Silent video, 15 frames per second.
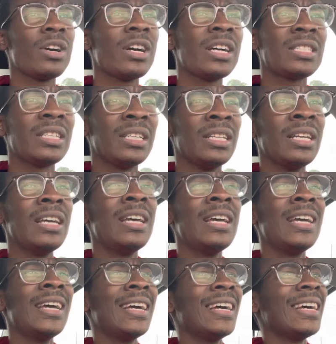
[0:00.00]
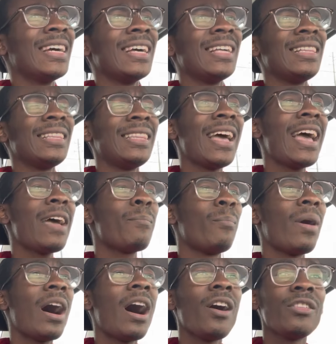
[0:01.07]
cussing,
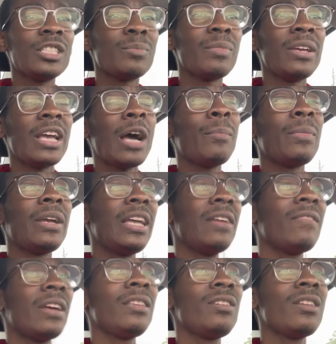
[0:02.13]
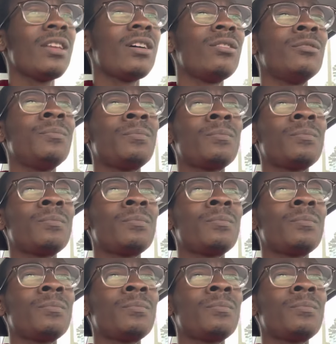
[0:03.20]
that bothers me. I mean, even, you know,